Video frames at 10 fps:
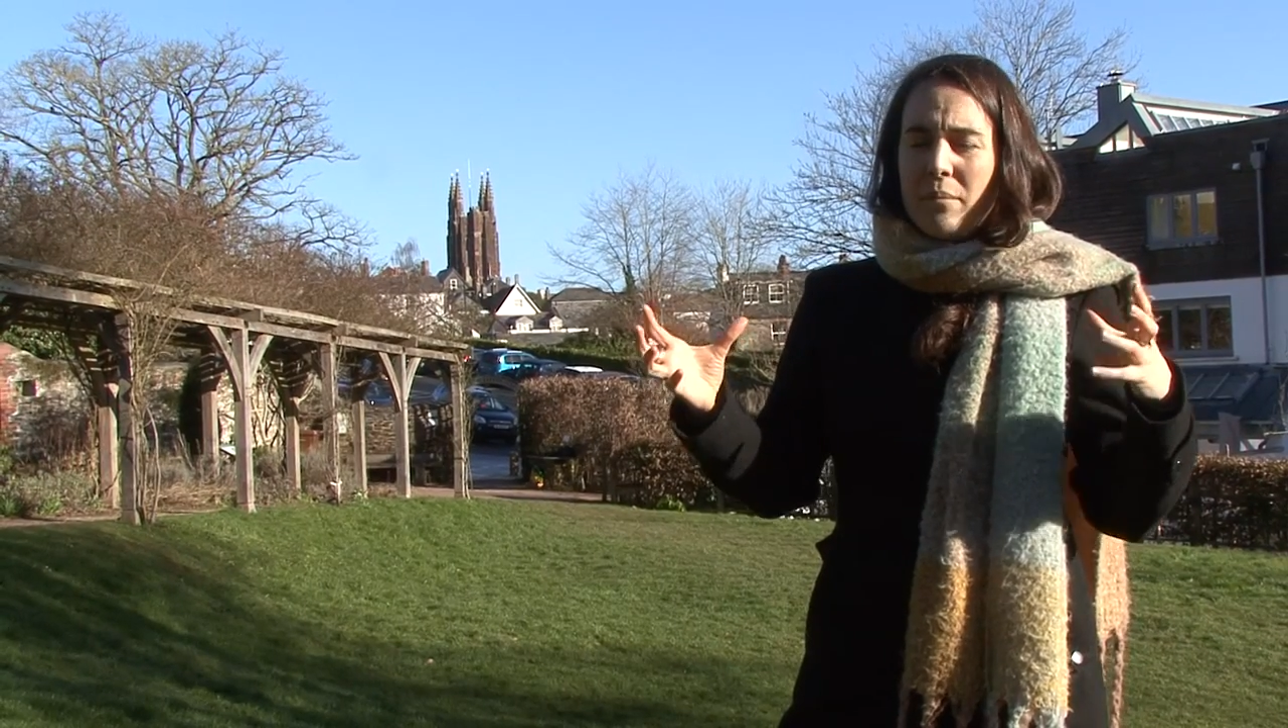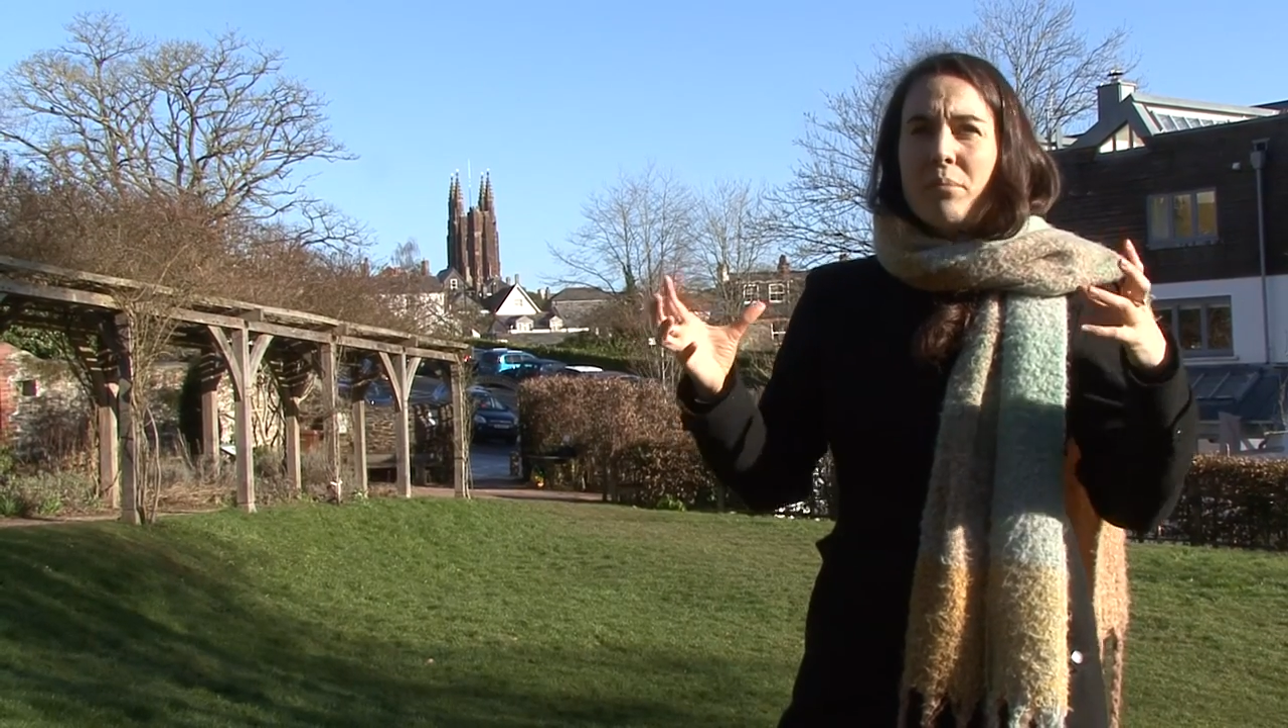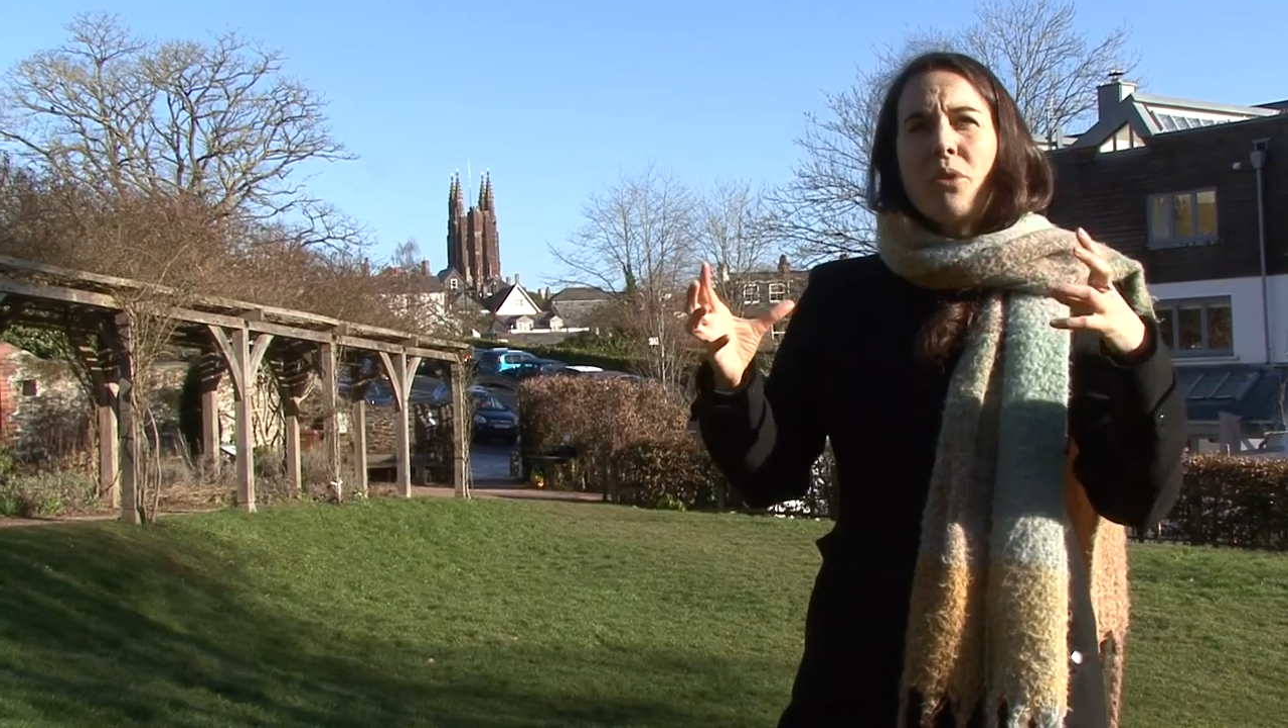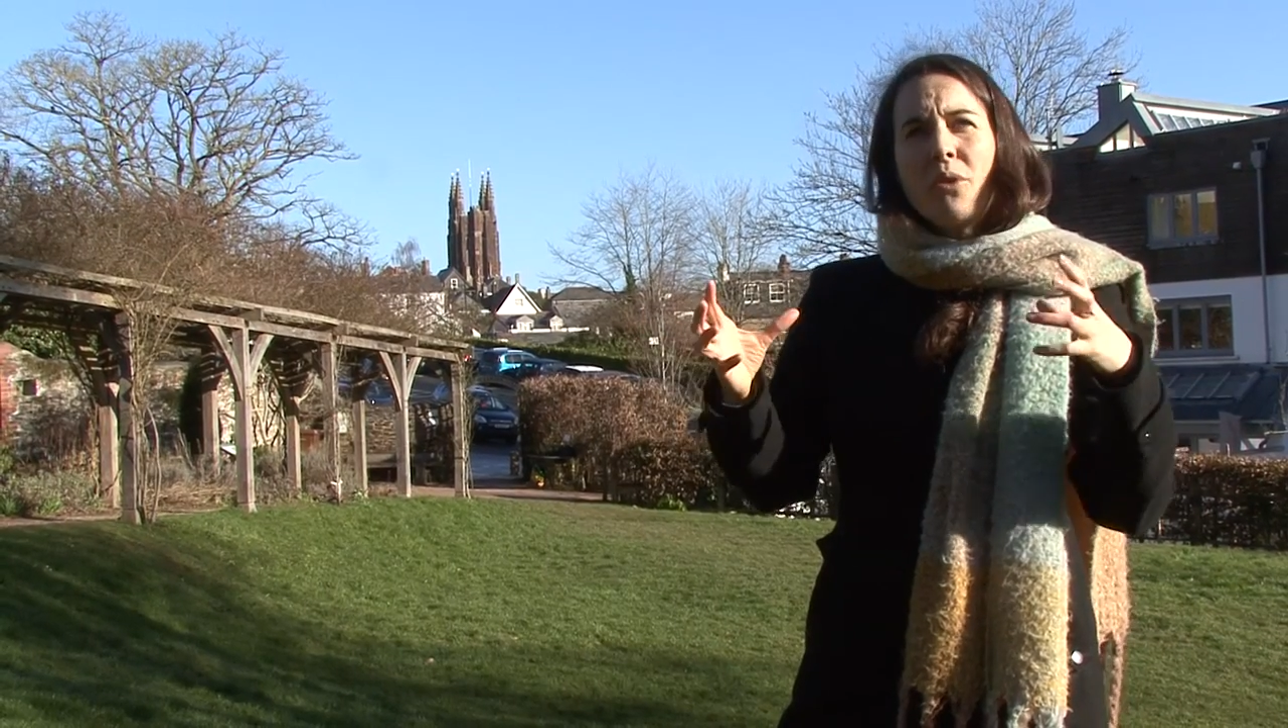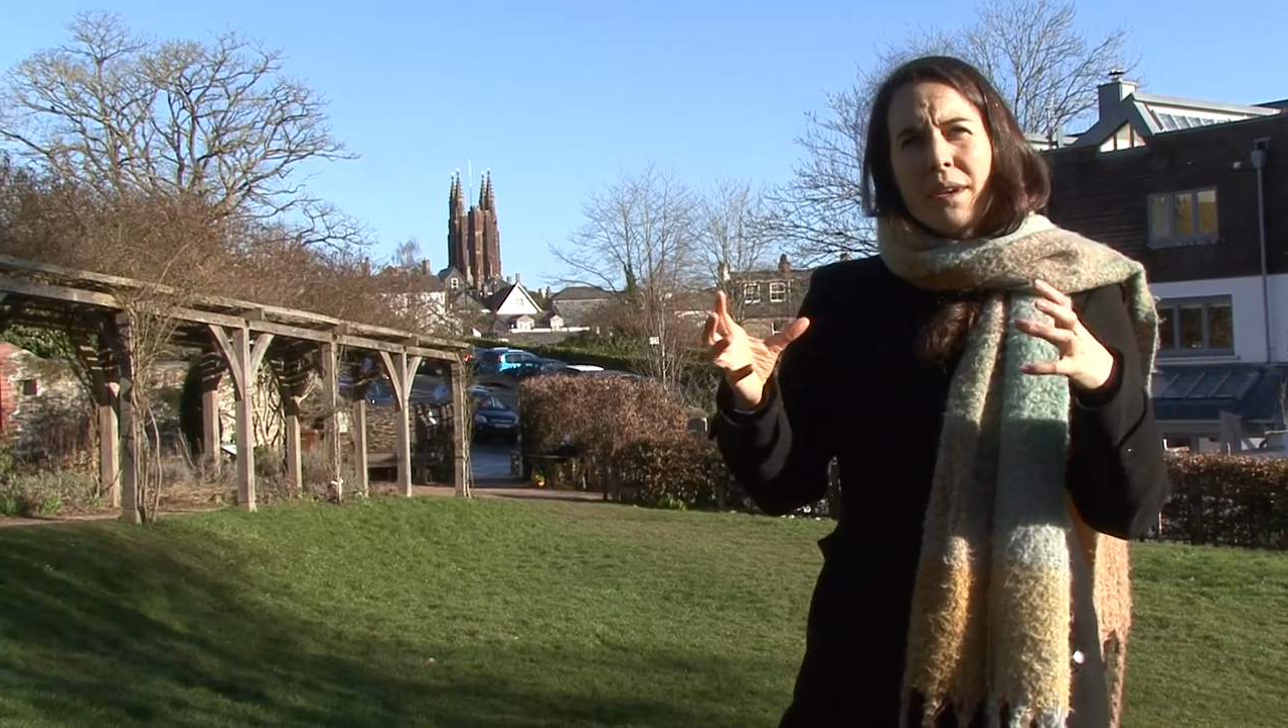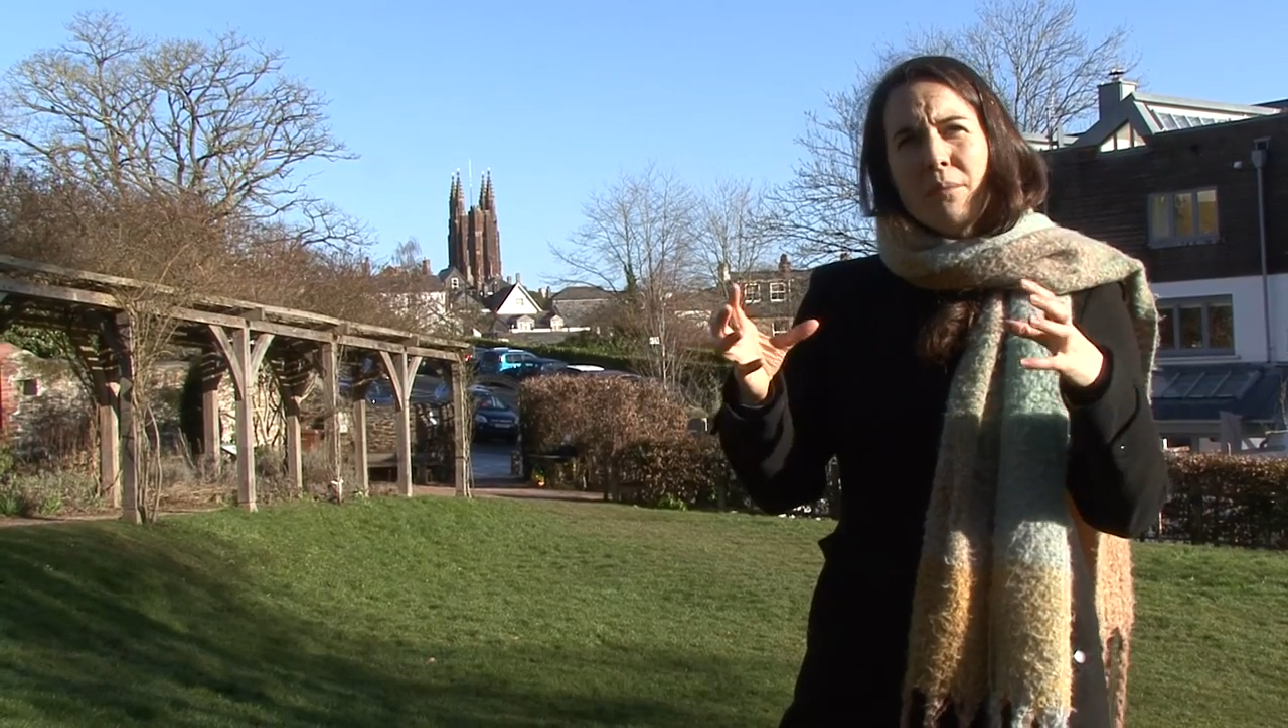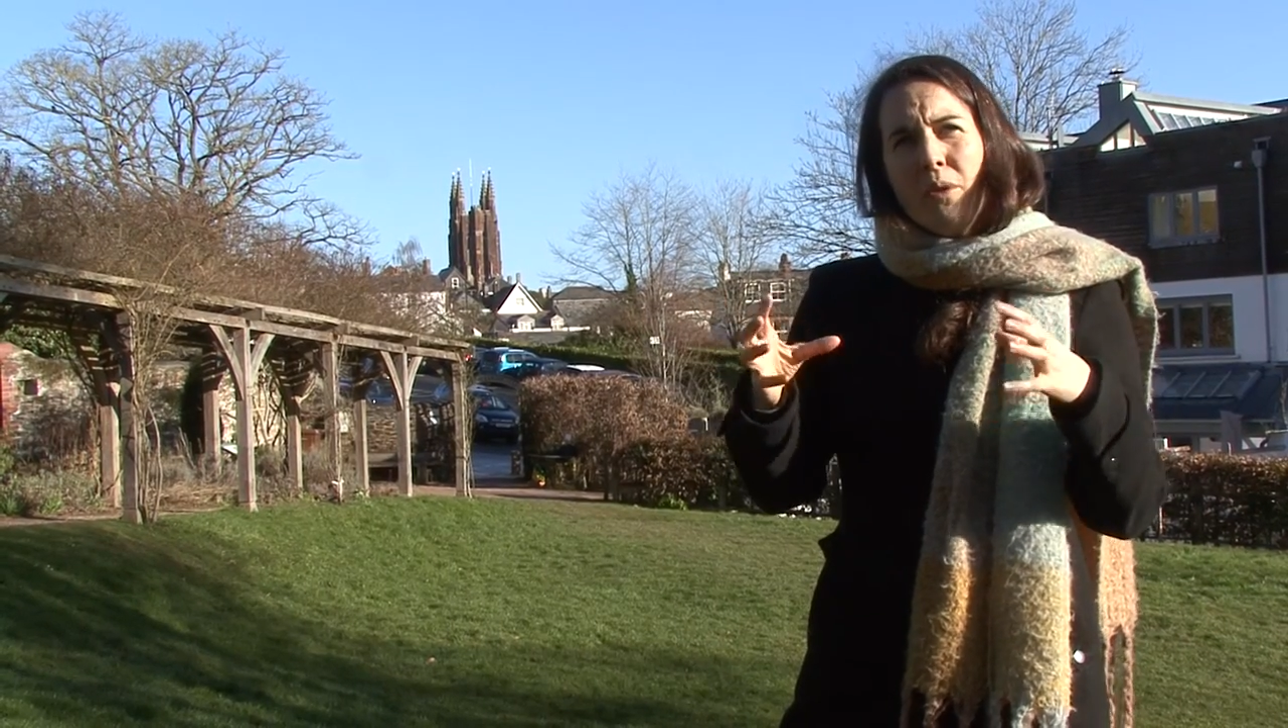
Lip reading: employ